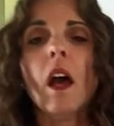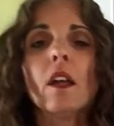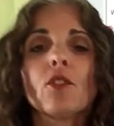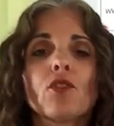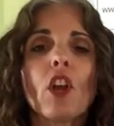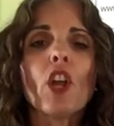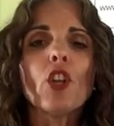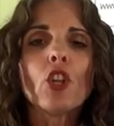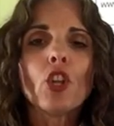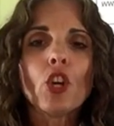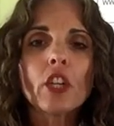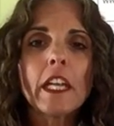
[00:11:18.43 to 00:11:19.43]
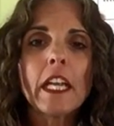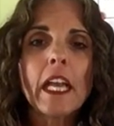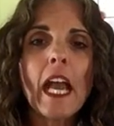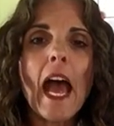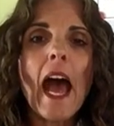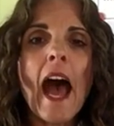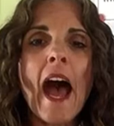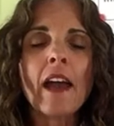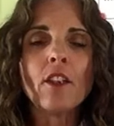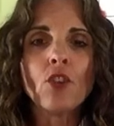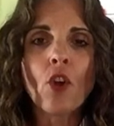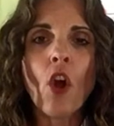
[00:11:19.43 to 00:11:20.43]
Start looking
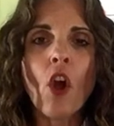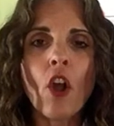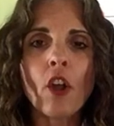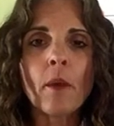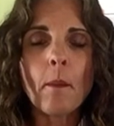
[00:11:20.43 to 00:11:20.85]
at your